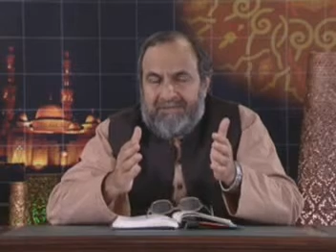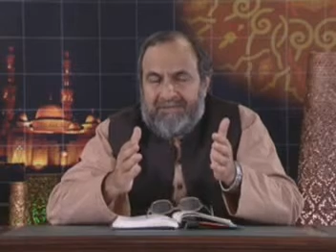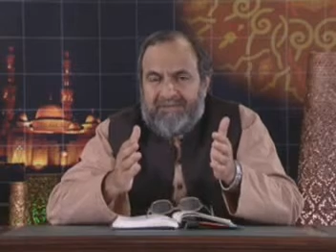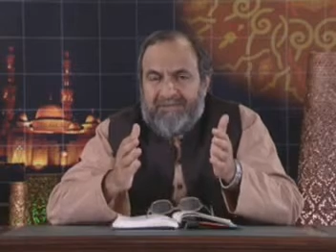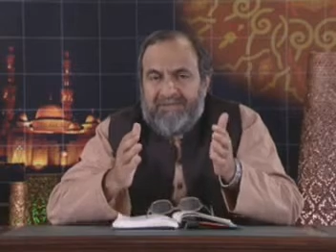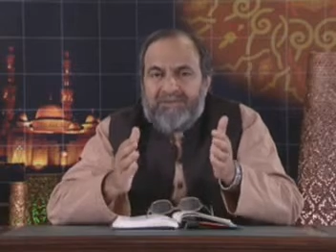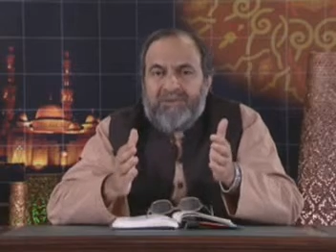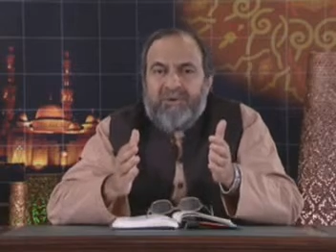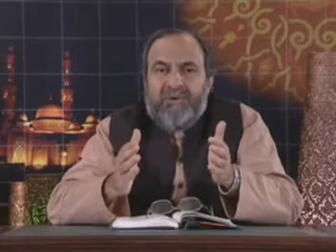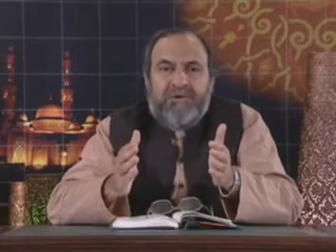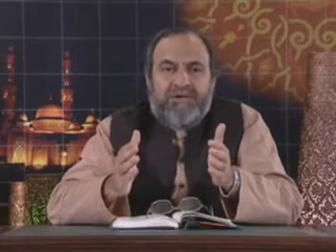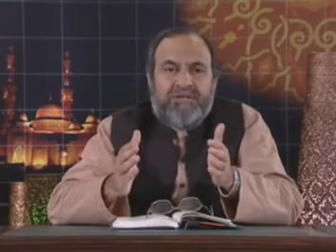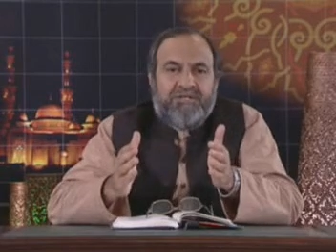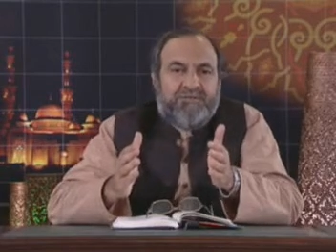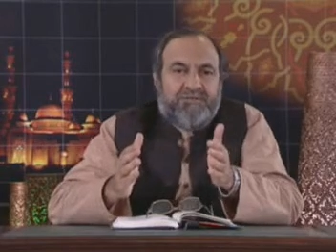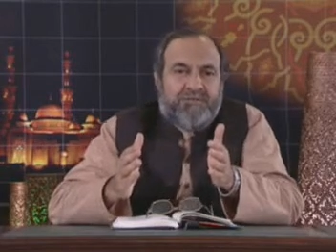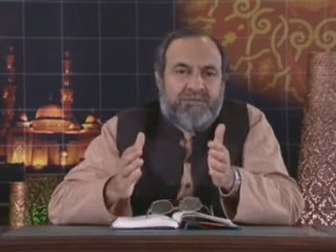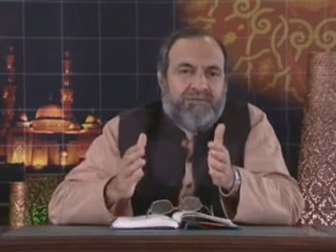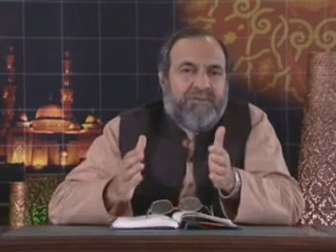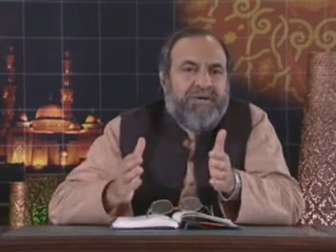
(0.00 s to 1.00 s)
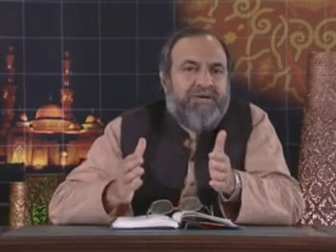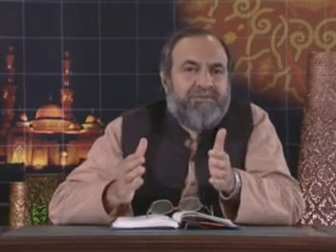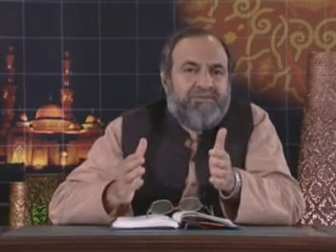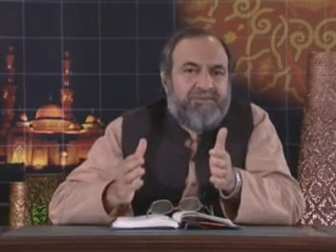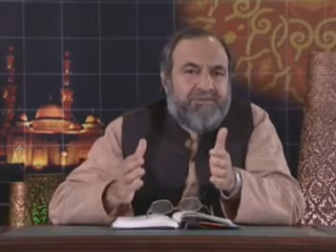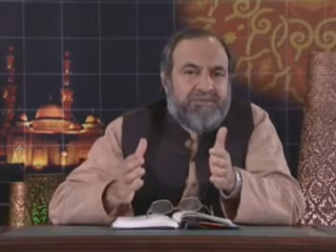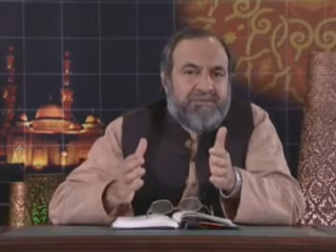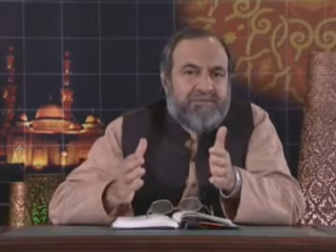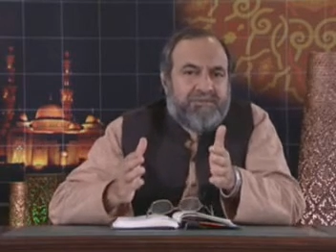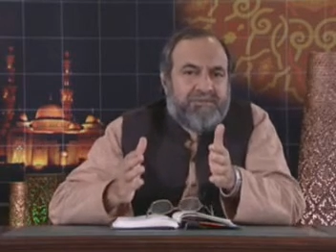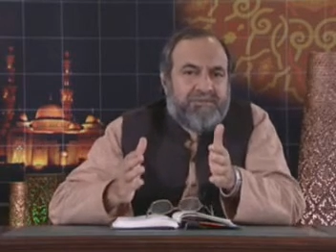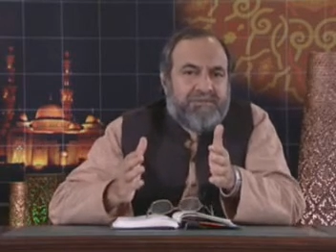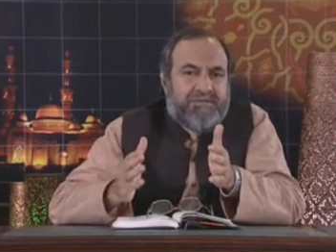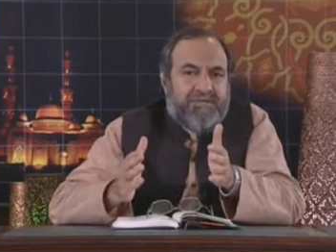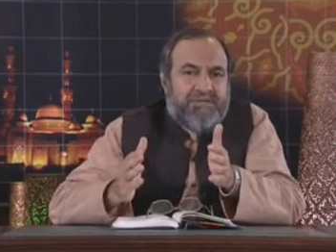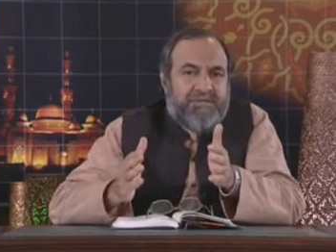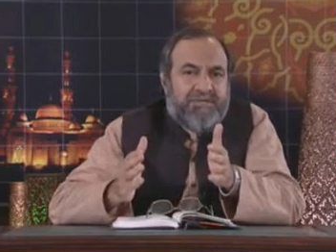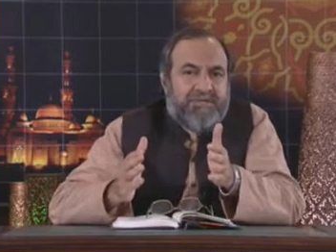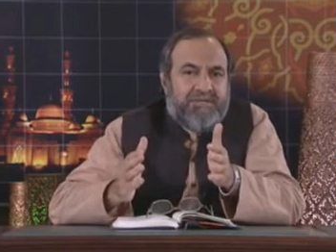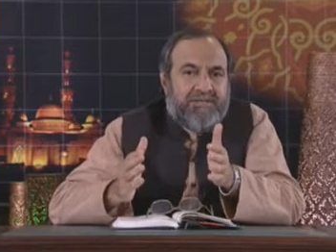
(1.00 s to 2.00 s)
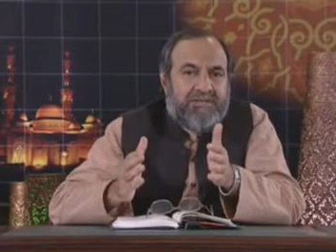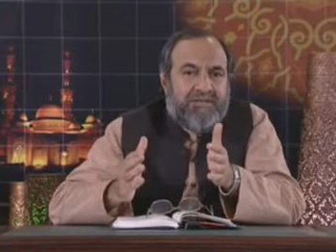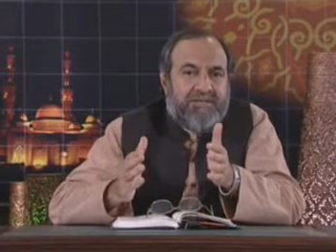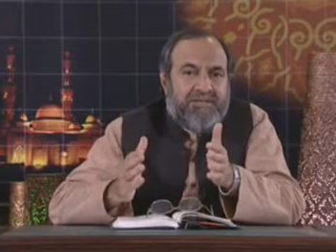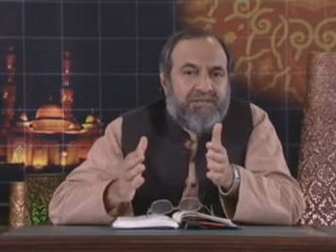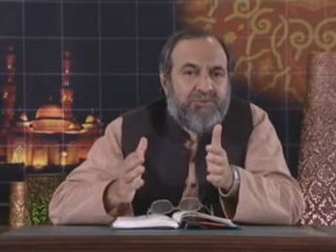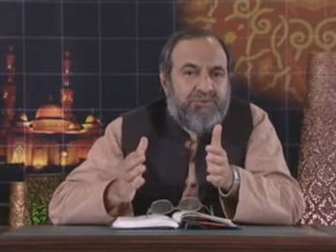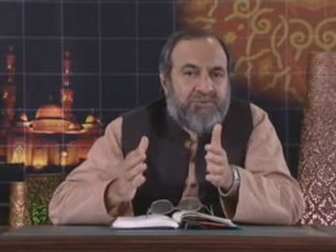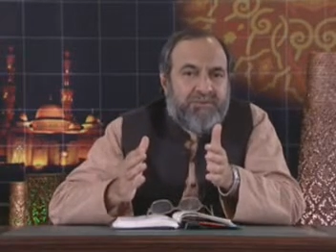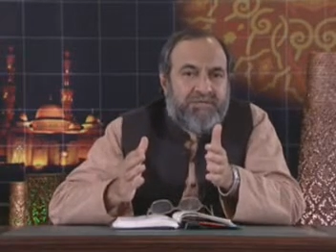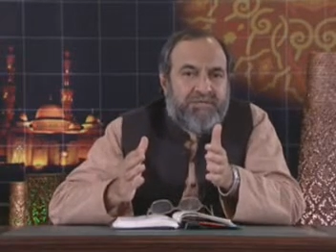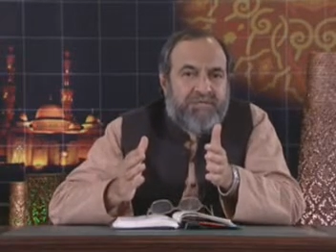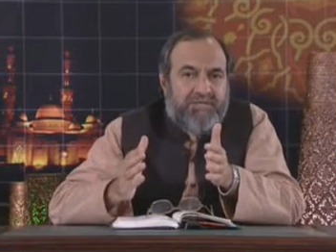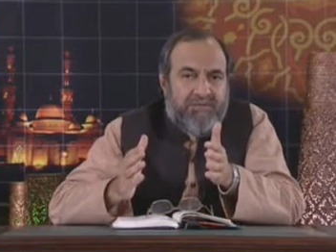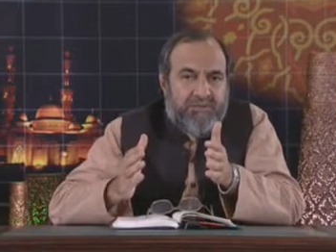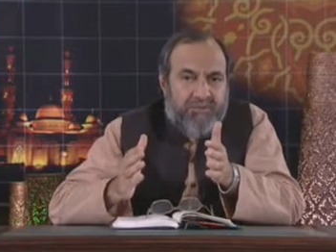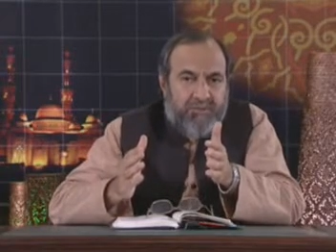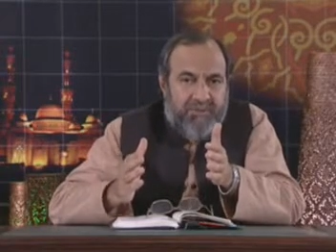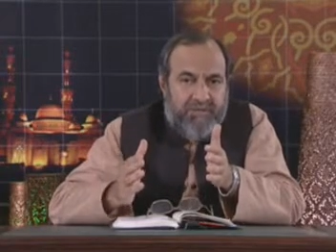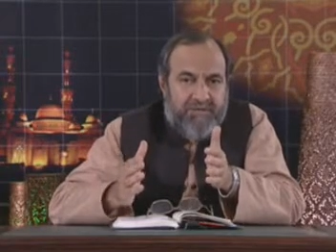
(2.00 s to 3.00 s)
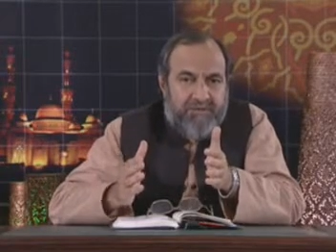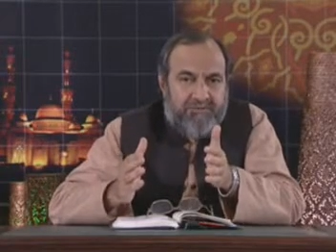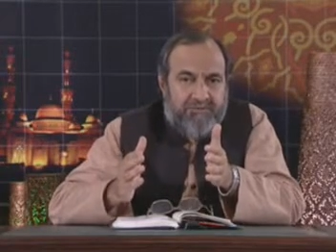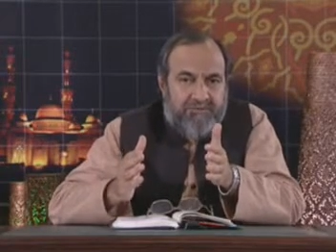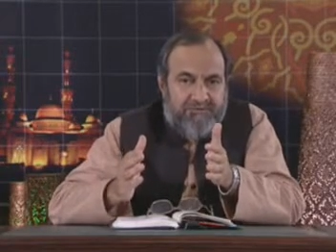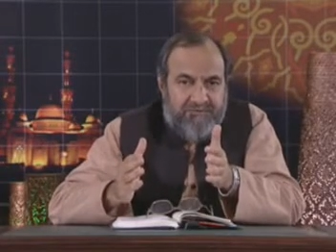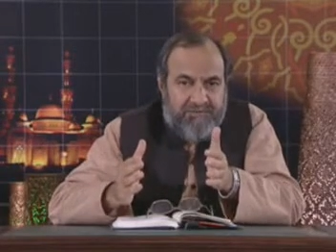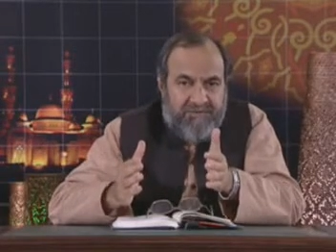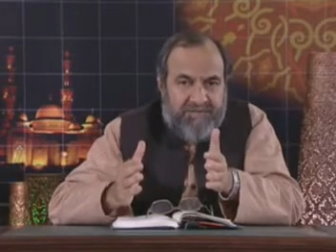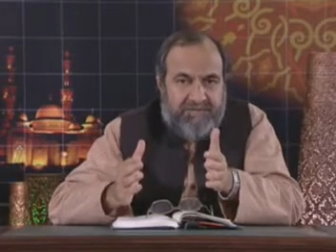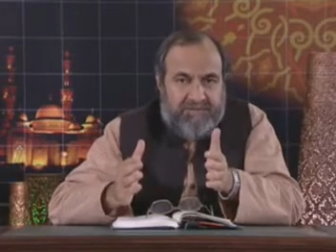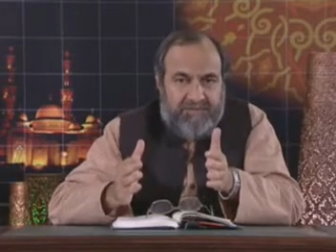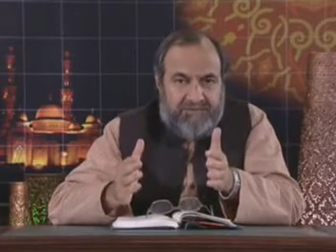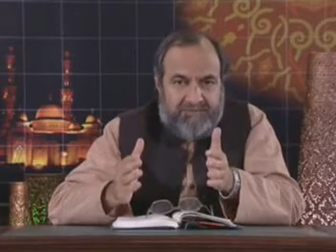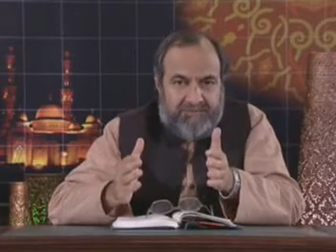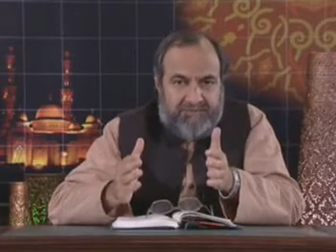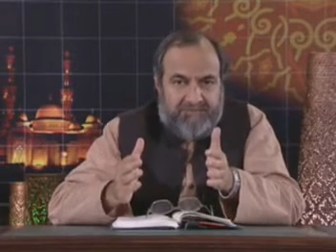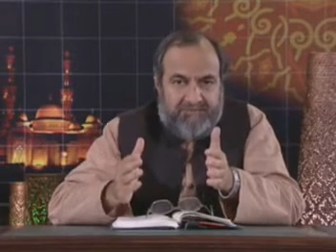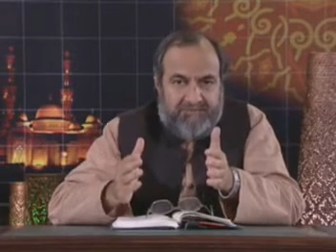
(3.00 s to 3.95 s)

the authorities on Bible are acutely aware of the fact,